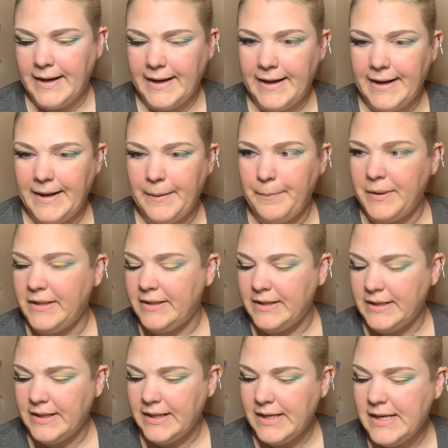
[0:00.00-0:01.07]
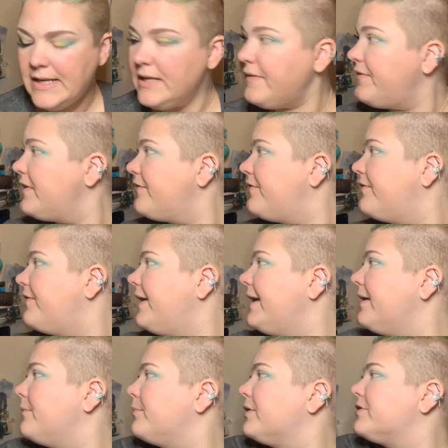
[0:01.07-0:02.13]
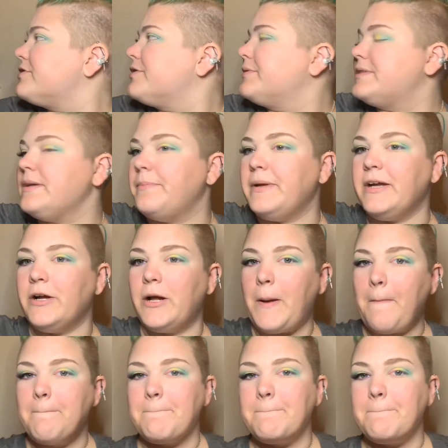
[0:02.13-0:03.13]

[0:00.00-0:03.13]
I am in need of a fan brush. Oh, it's up here.